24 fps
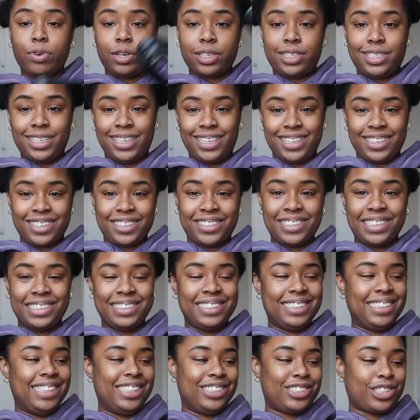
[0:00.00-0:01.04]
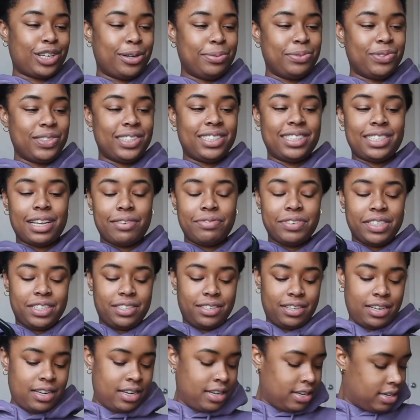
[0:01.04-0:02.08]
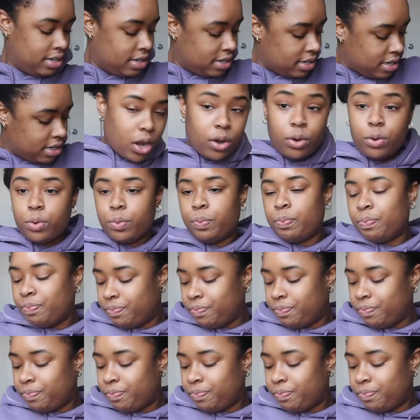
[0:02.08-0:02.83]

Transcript: 14 because each comes with 7. Oh,